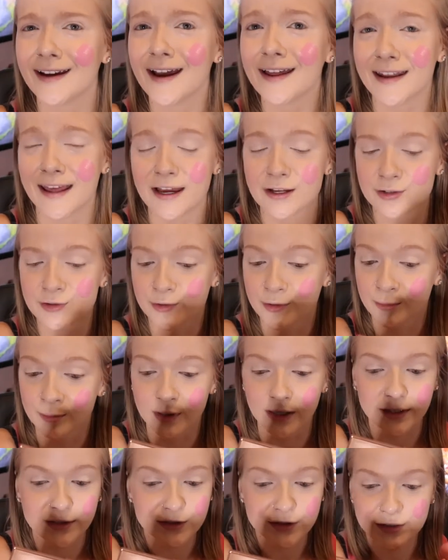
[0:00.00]
a natural
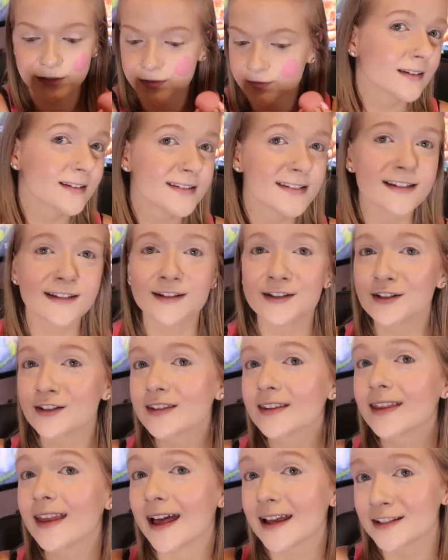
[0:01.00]
blush. See, it
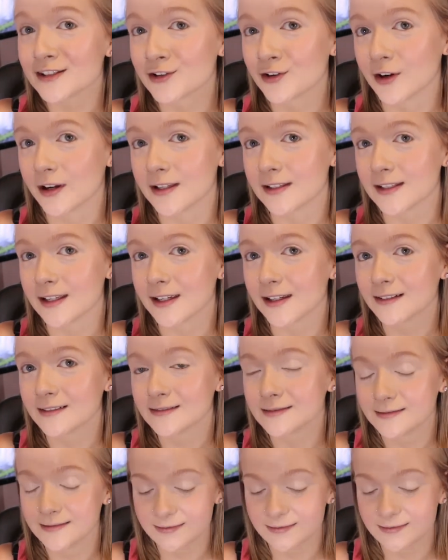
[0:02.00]
looks less crazy.